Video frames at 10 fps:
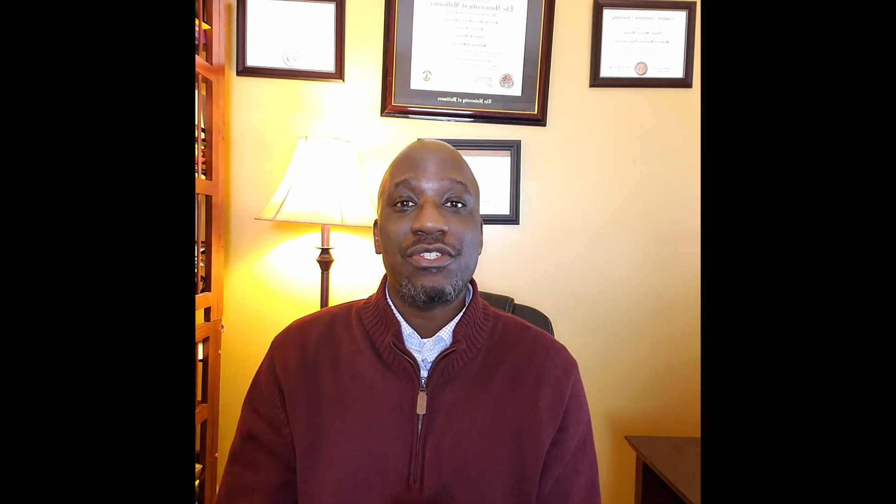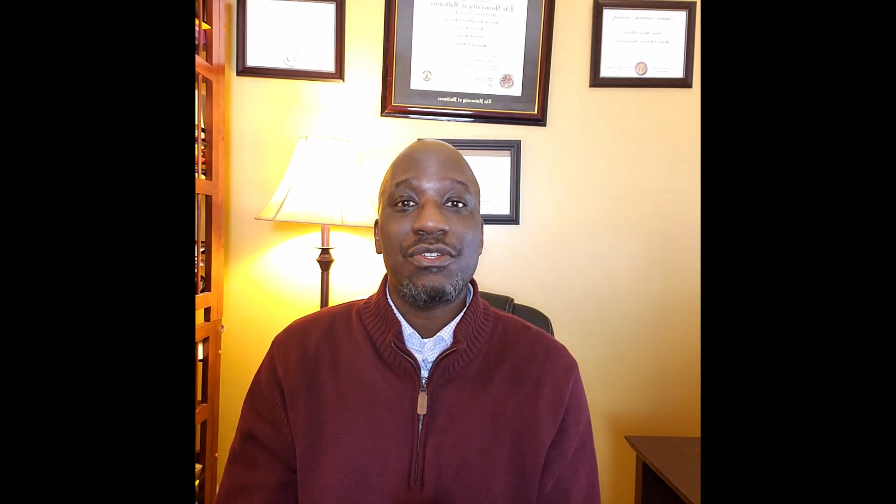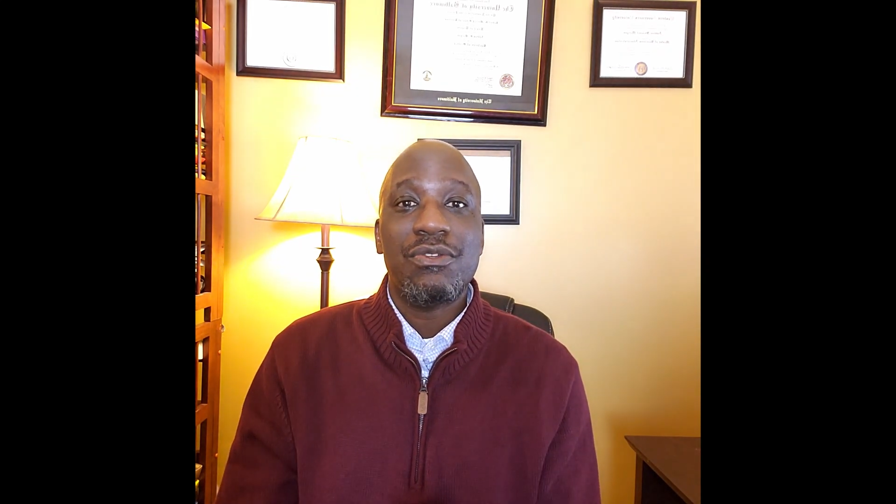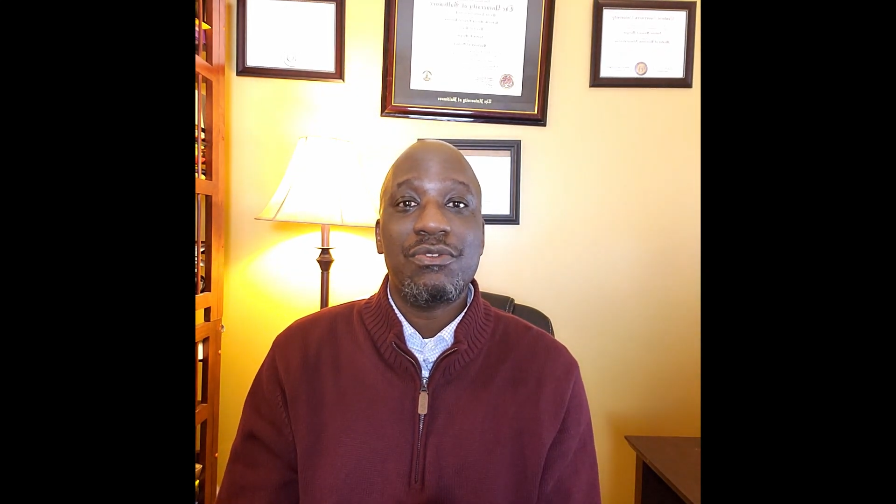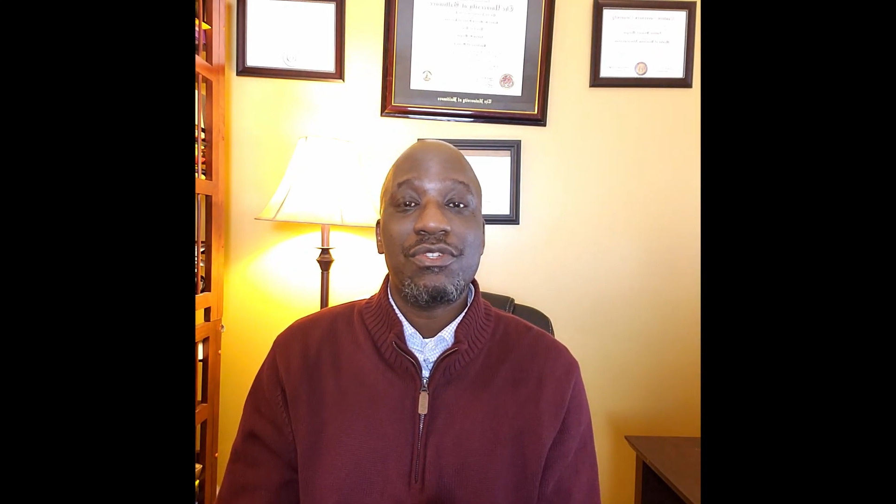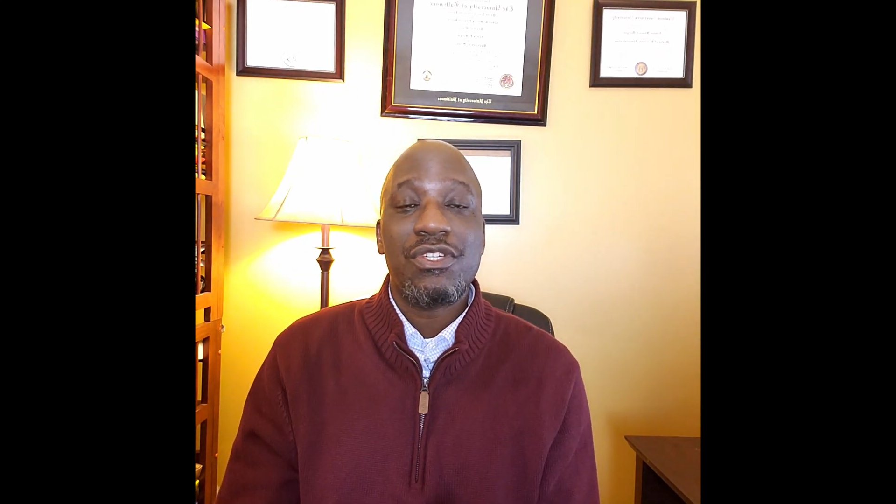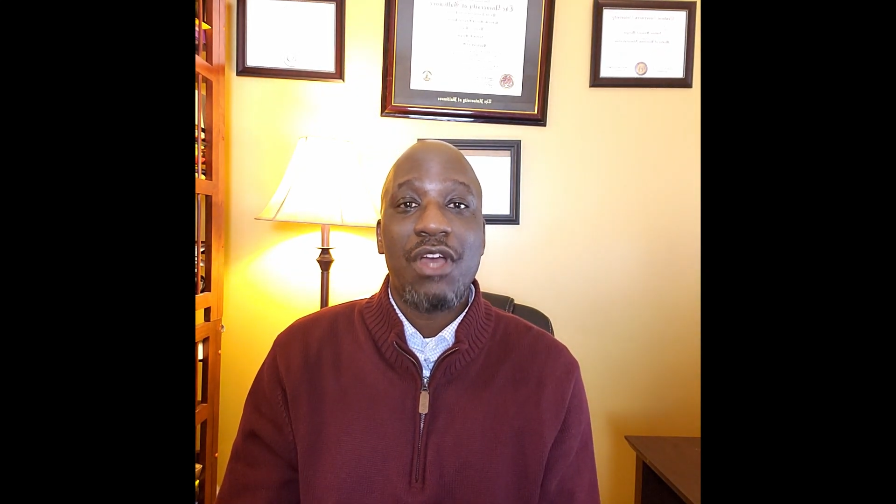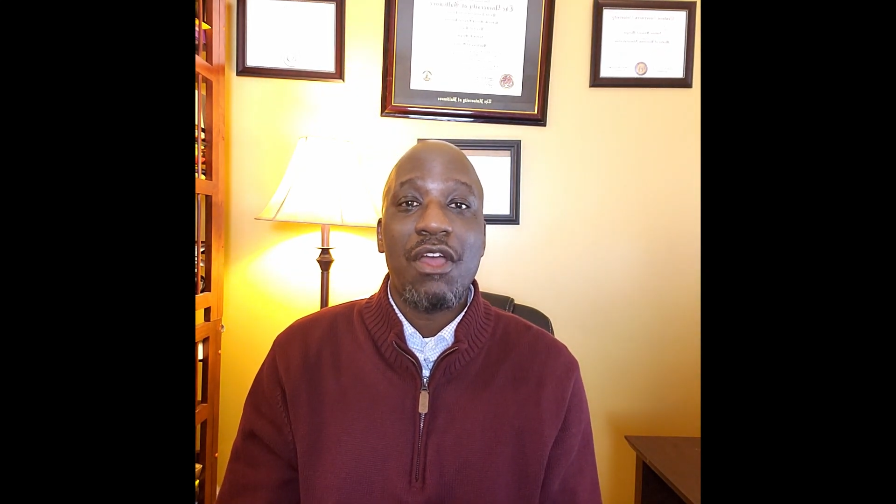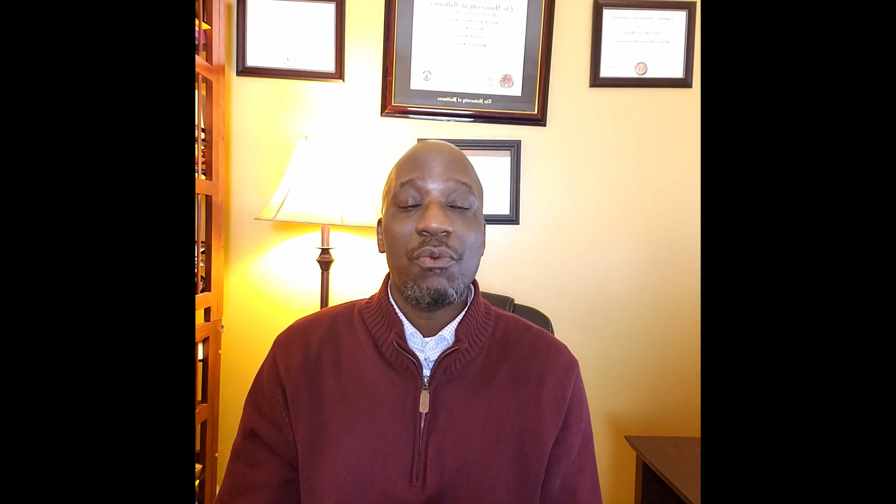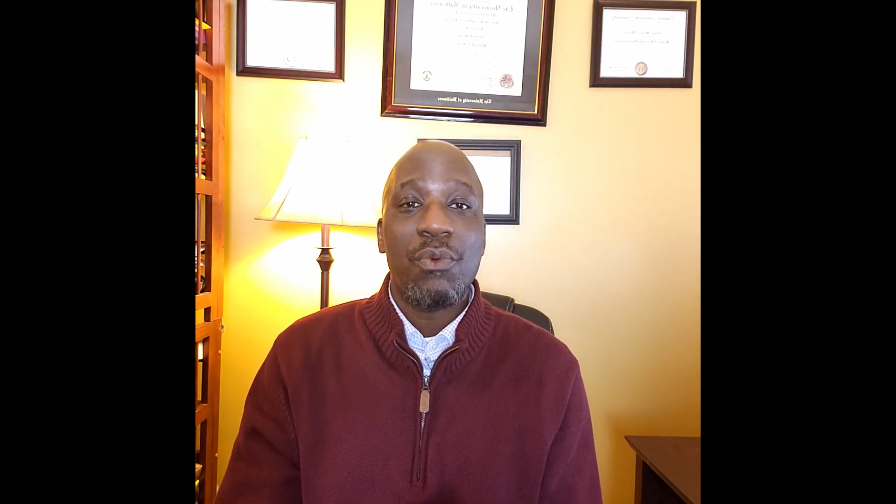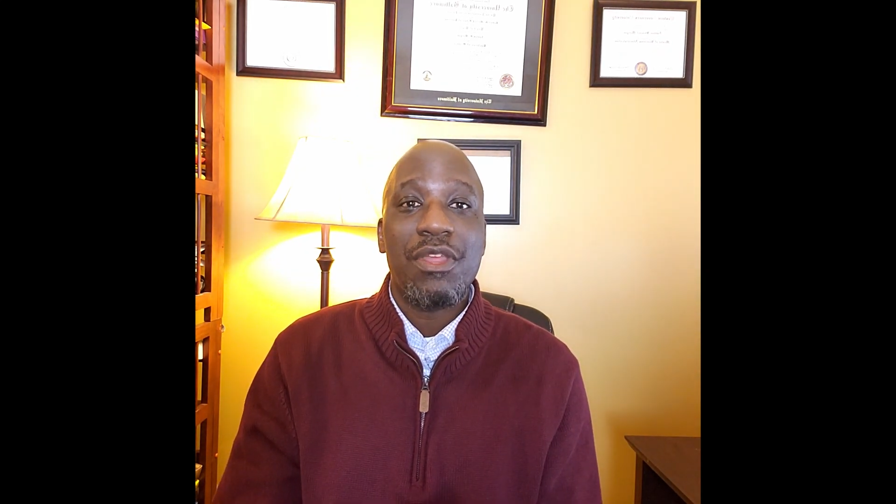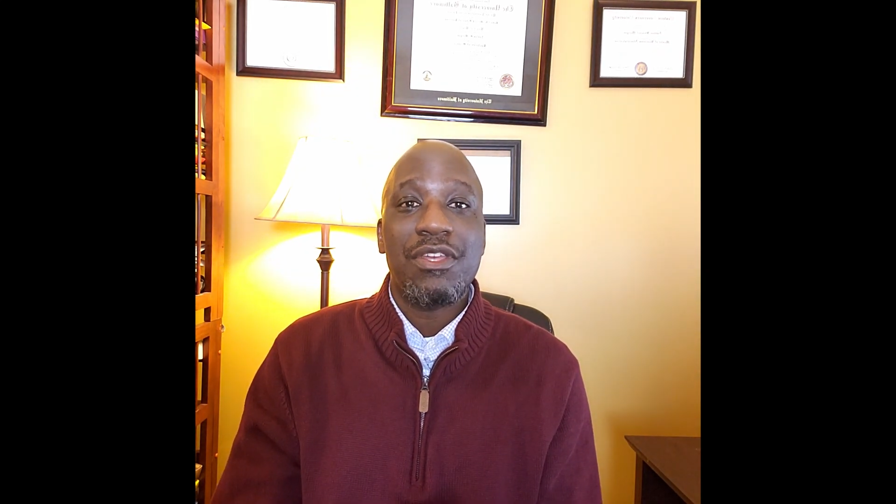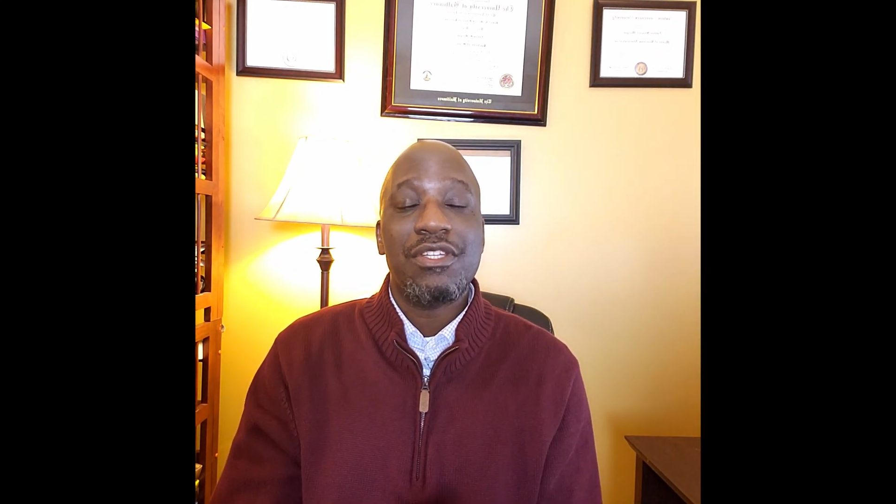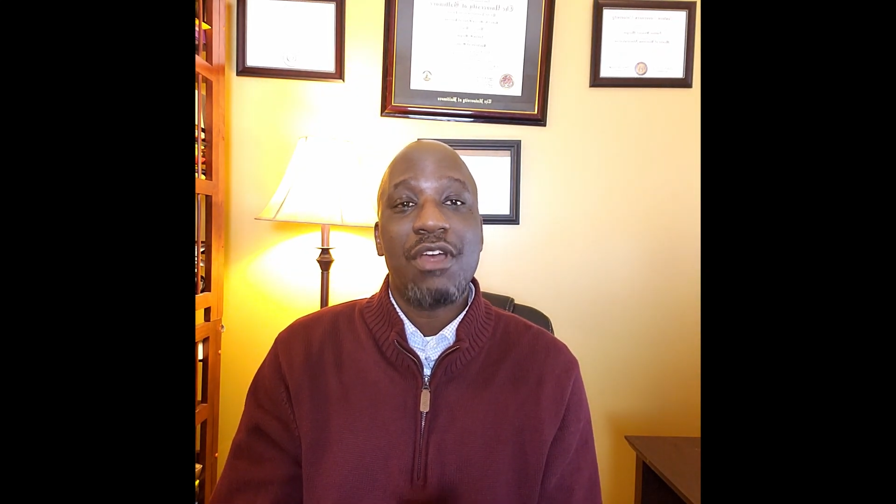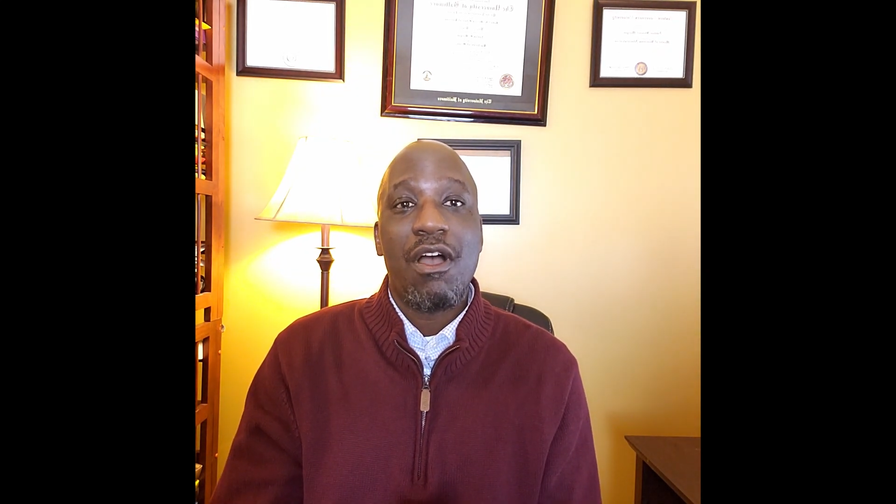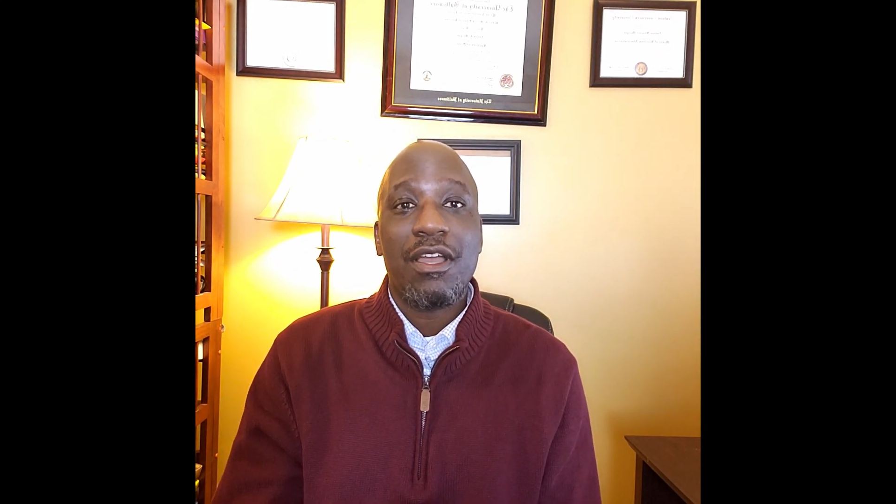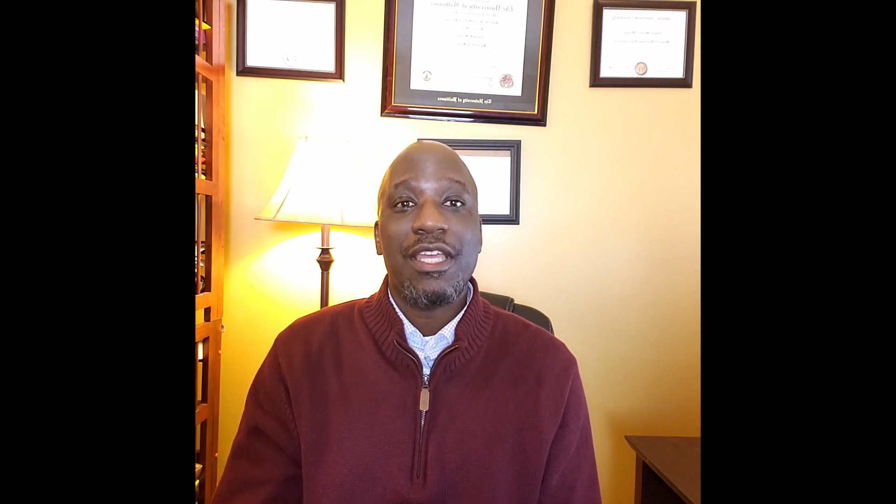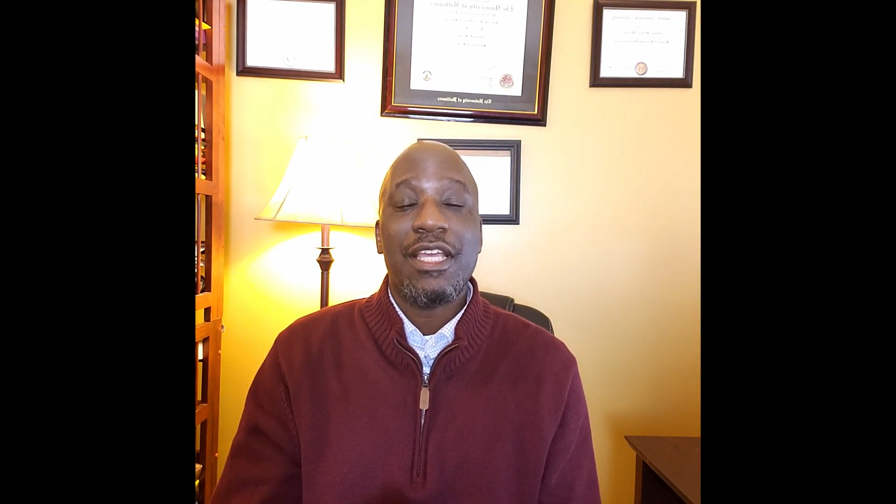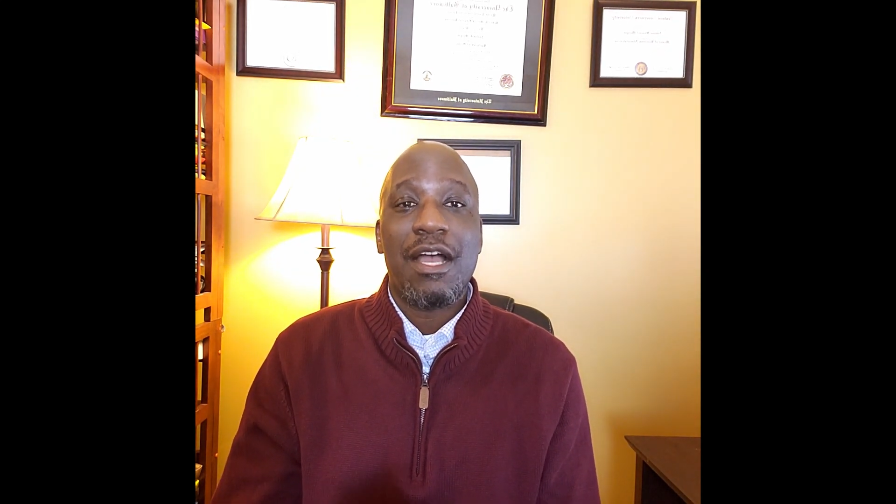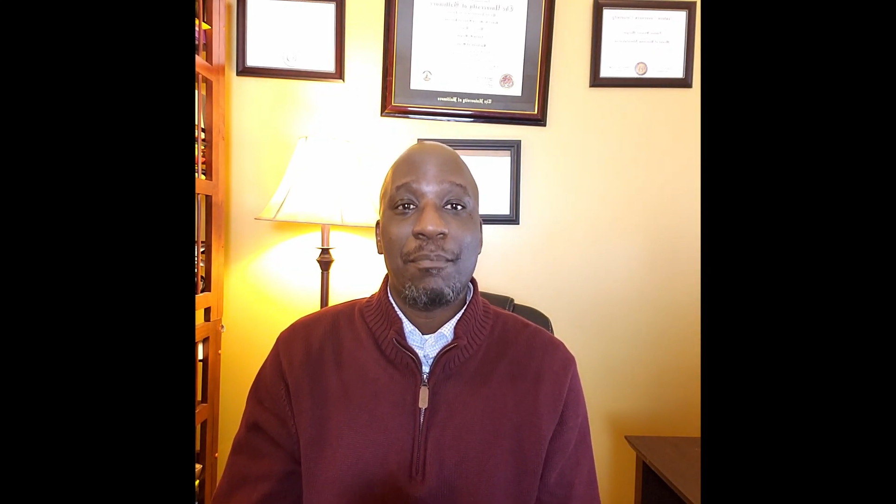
to start with talking